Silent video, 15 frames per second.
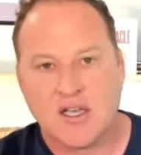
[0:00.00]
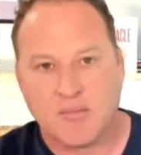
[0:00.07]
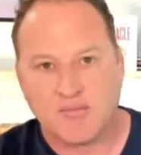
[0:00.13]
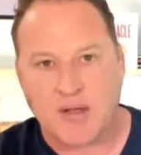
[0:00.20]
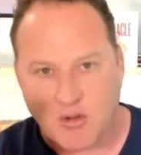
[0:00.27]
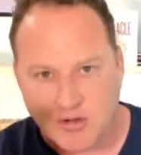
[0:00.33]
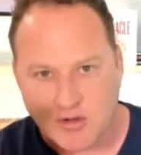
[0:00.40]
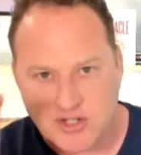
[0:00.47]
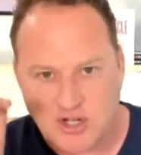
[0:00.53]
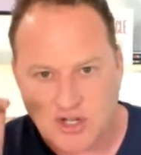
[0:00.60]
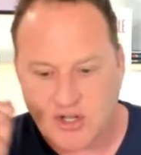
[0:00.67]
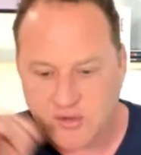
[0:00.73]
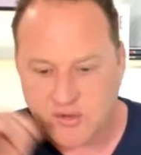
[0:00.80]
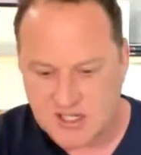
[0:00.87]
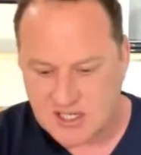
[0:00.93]
but I will show you
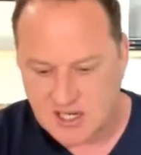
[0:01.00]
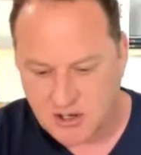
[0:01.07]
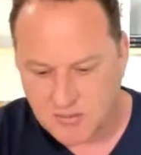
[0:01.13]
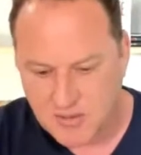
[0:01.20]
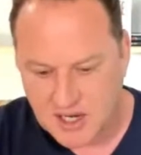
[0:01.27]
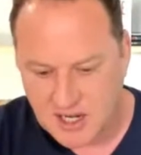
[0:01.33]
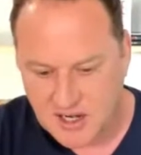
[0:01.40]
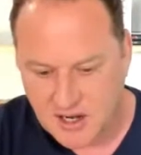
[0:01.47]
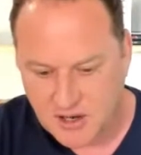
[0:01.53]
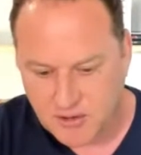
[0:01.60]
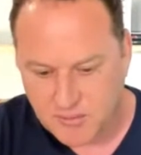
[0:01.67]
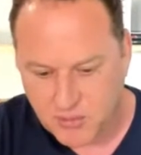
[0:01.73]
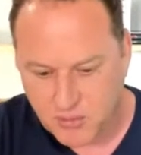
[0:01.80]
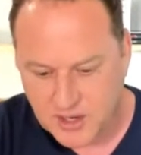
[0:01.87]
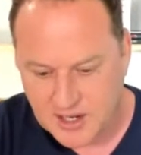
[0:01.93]
in just another
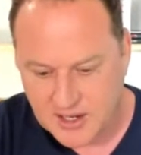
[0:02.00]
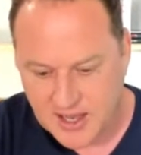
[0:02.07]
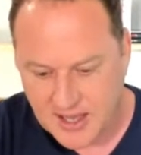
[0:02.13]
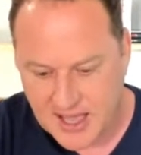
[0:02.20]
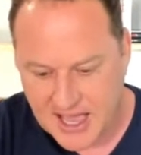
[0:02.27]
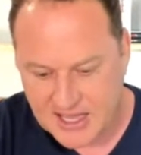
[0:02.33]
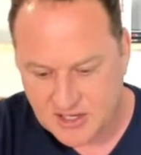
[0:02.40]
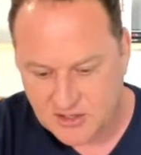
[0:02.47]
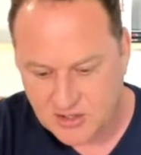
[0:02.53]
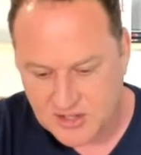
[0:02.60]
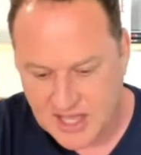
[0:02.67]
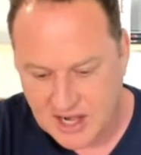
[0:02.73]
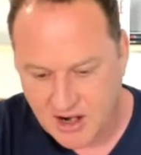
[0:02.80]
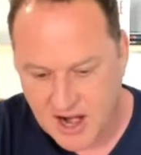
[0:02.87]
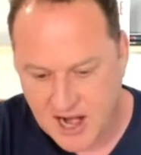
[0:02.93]
point how you do
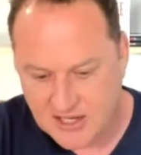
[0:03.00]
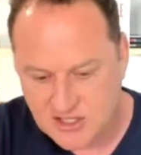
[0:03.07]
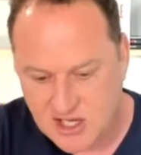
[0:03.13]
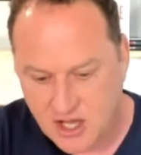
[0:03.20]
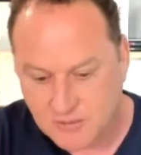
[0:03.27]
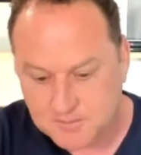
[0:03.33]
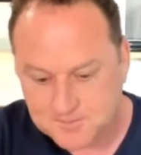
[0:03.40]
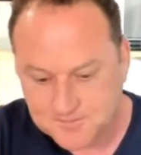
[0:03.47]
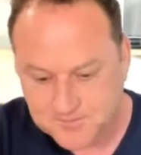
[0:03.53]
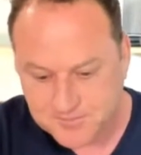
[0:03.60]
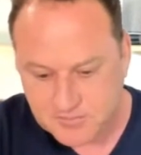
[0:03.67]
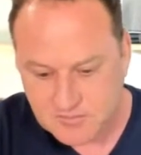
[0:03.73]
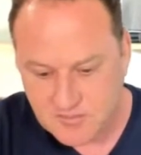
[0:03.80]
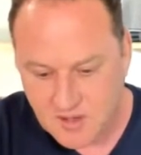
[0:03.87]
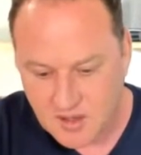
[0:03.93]
that. All right, so
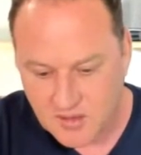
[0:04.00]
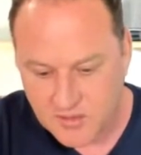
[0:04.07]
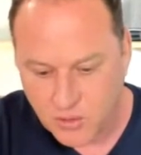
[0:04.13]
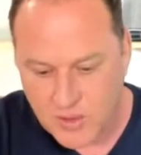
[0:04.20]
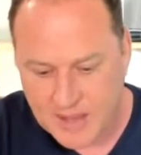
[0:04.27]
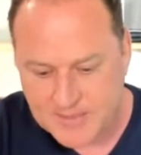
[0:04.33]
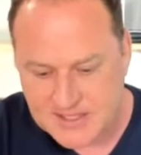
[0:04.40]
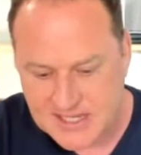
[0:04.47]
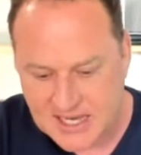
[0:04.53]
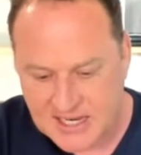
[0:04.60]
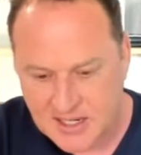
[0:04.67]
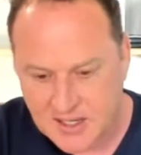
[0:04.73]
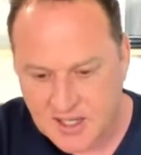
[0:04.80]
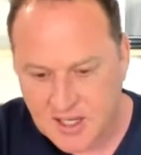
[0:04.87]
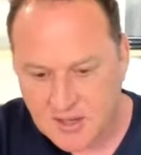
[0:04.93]
the website,
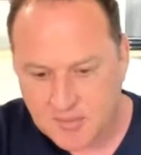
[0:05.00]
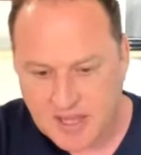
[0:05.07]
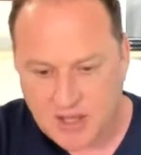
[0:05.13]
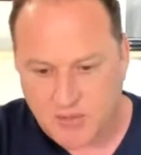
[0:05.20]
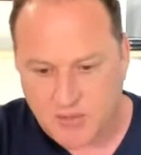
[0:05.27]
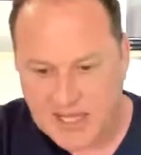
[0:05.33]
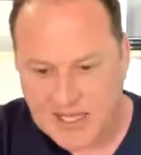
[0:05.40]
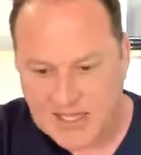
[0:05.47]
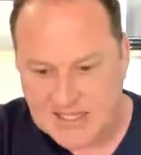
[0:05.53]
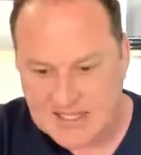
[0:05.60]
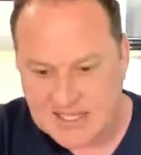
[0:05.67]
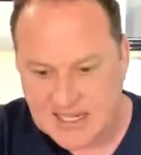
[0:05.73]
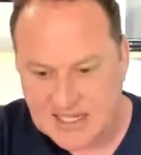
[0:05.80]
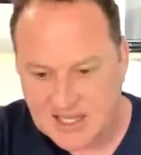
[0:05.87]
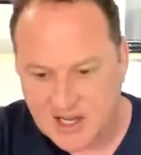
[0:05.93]
by the way, is
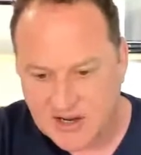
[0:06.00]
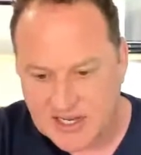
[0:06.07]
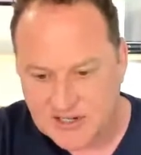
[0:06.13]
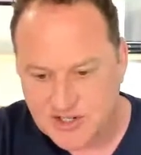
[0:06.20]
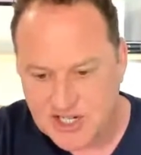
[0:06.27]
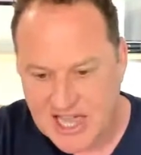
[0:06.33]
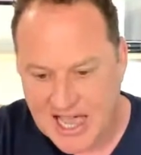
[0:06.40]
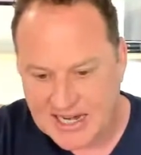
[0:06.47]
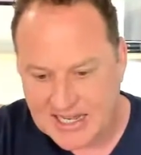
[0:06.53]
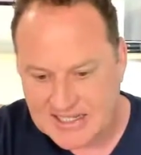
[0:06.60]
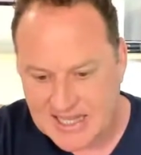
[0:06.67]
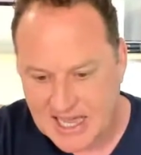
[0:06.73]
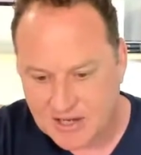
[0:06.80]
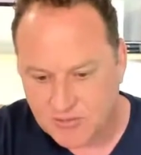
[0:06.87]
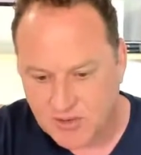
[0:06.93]
sitting there in chat. It's
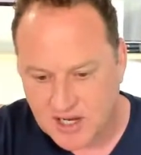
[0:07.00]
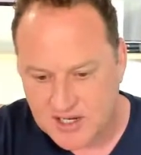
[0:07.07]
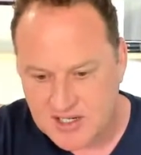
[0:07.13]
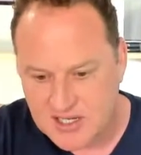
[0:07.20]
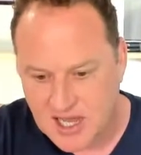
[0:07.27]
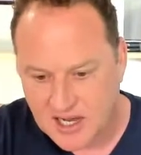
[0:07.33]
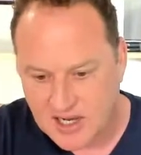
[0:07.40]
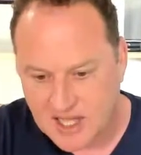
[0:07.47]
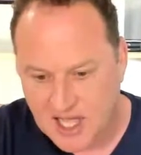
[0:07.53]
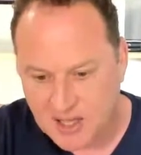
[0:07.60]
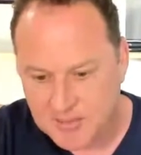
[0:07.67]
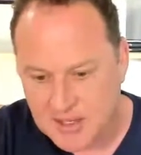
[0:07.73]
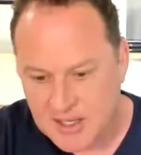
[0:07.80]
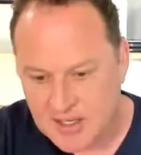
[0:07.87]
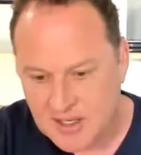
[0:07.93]

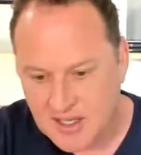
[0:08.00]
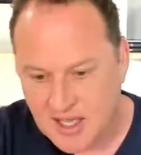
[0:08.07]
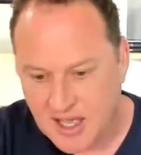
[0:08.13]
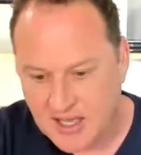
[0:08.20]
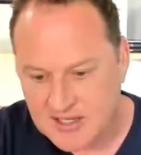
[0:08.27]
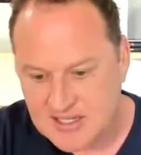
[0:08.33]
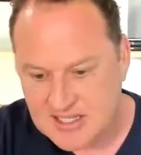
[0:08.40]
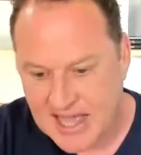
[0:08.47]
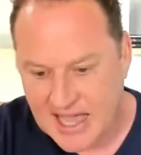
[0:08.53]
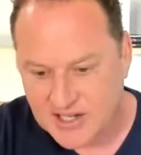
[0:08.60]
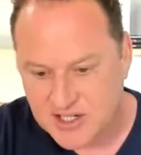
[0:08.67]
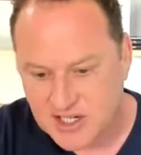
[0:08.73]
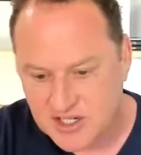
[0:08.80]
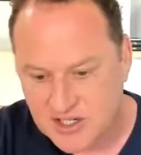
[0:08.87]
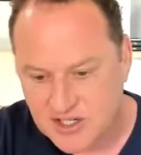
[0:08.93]

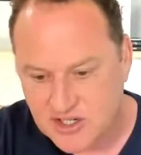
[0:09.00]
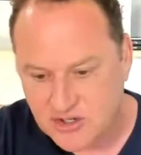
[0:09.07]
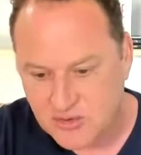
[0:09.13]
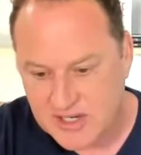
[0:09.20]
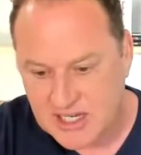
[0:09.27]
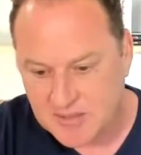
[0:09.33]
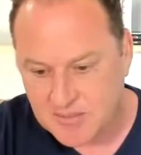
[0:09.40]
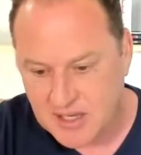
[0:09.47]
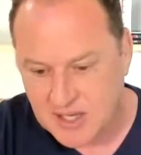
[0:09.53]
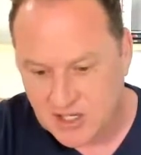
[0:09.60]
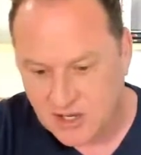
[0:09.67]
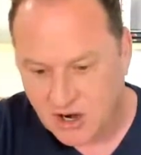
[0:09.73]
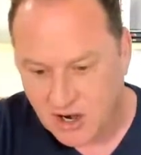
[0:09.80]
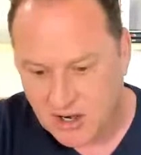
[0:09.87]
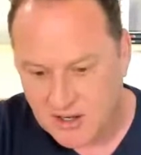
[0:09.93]

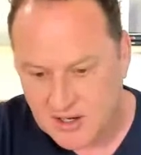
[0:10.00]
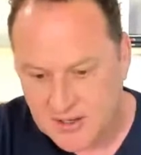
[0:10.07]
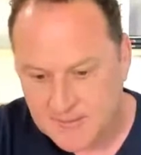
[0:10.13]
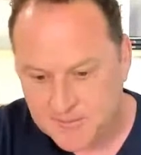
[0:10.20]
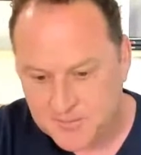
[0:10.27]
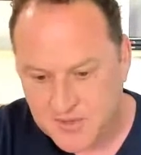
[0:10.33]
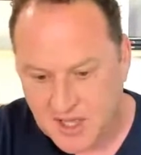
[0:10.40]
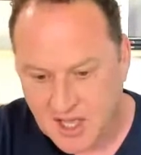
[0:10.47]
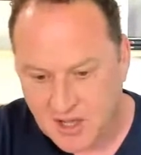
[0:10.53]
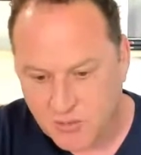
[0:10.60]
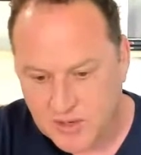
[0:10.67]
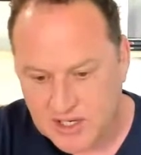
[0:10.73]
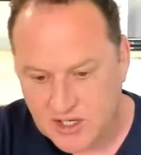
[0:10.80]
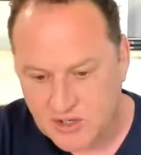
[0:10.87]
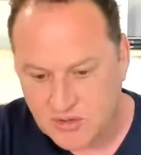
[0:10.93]
edrush.com/StreamYard.
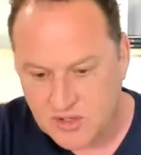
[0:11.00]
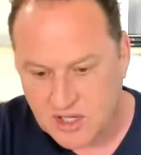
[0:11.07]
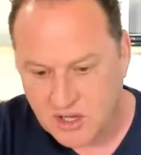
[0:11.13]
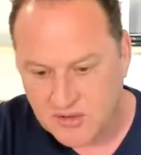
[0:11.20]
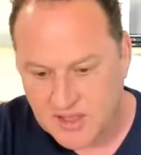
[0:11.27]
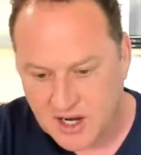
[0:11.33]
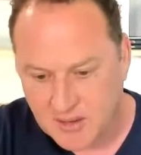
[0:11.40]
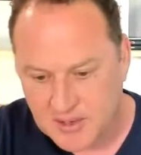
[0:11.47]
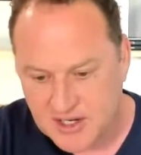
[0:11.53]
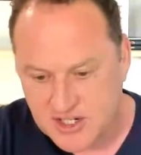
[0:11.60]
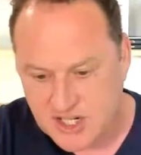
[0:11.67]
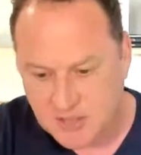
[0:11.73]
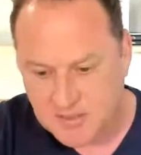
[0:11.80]
When you go there, I'm going to share my